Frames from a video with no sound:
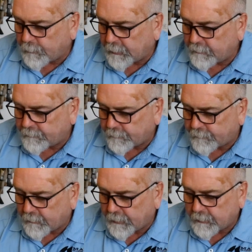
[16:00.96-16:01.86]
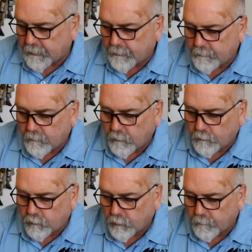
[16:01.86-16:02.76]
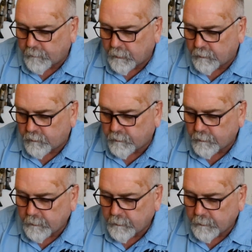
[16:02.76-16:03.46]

bait for flathead, jewfish,